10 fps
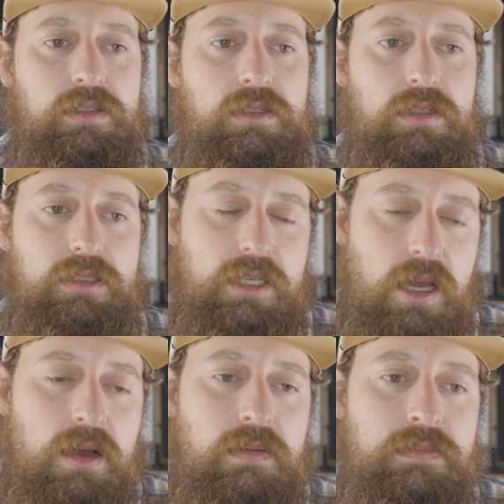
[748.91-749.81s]
So she
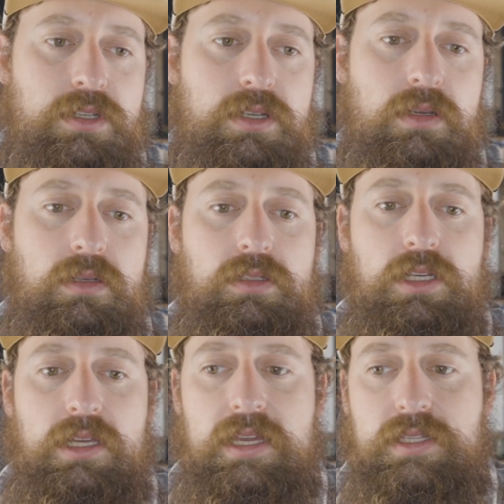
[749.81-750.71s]
comes,
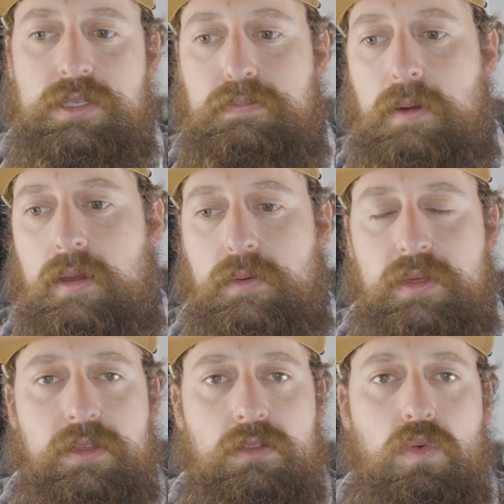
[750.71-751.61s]
she gets probably
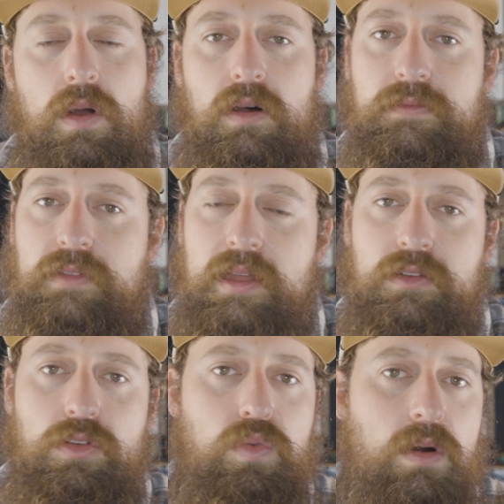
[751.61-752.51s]
within
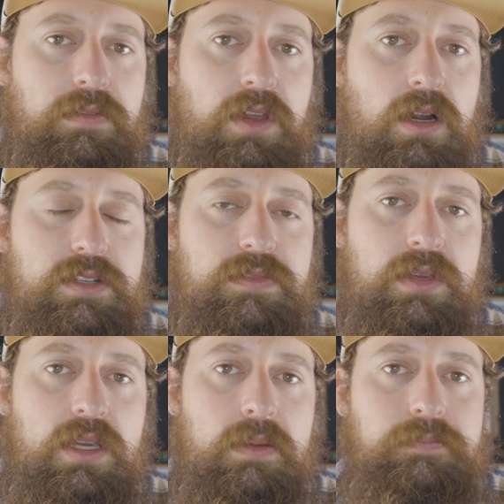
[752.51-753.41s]
10 to 12 yards of
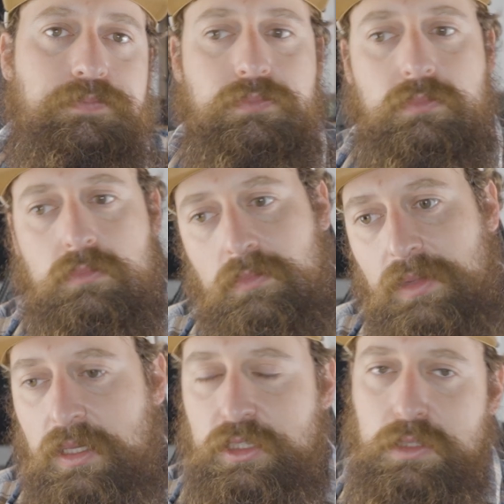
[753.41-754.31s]
me.
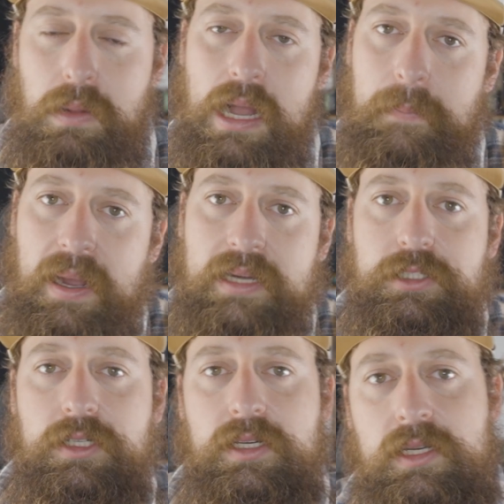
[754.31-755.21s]
She's blocked by a
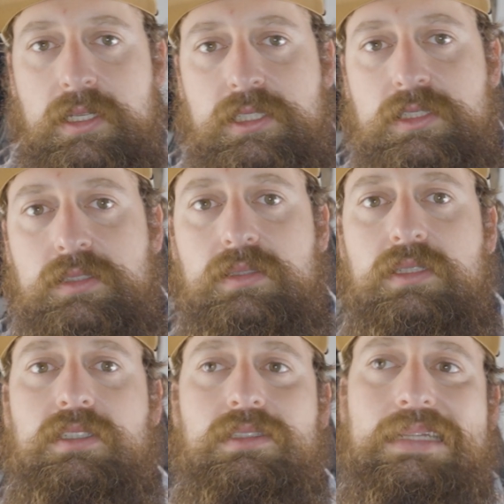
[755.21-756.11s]
tree. She's doing
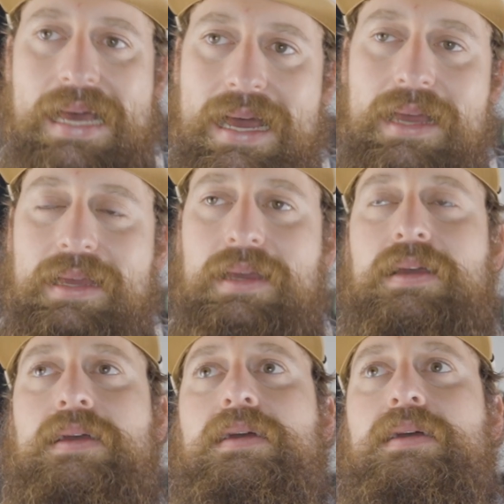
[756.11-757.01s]
this and that.
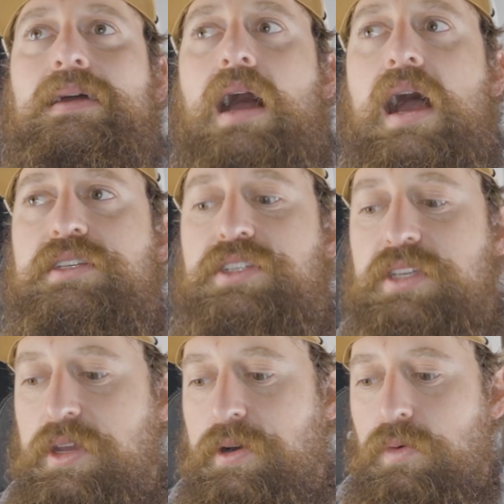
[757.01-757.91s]
I
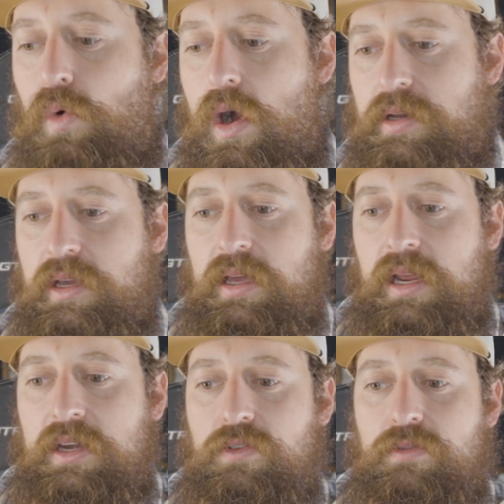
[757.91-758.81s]
see her walking
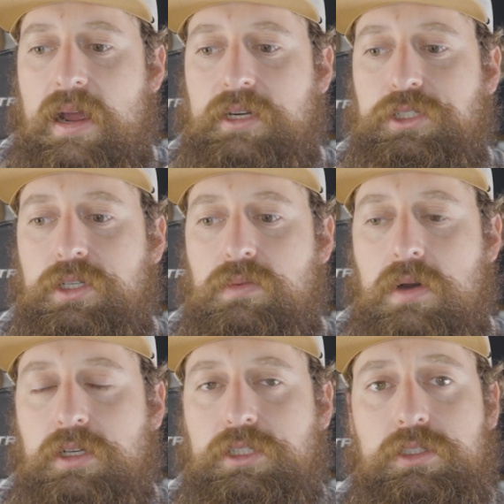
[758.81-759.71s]
in a direction
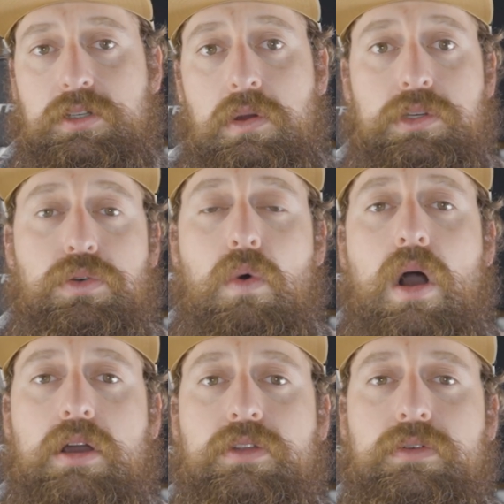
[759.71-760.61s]
where she's going to
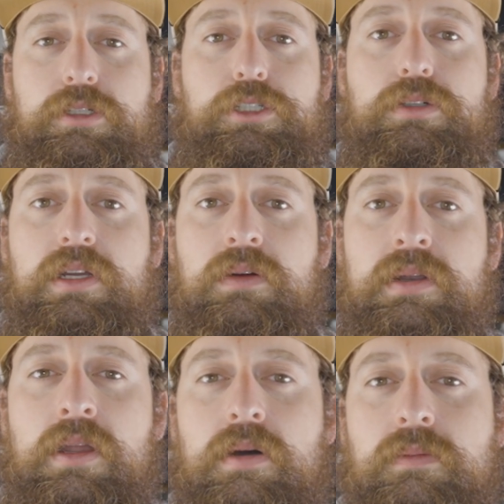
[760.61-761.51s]
walk through a shooting
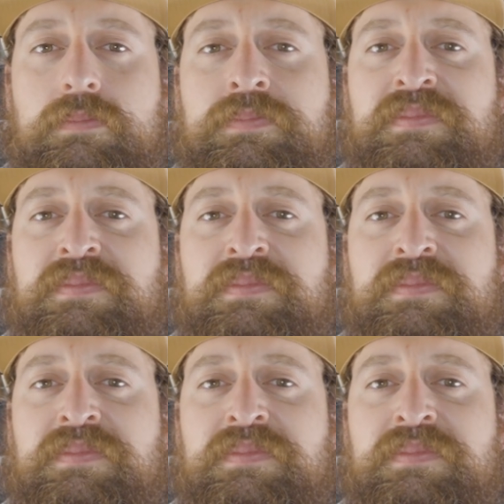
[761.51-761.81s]
window.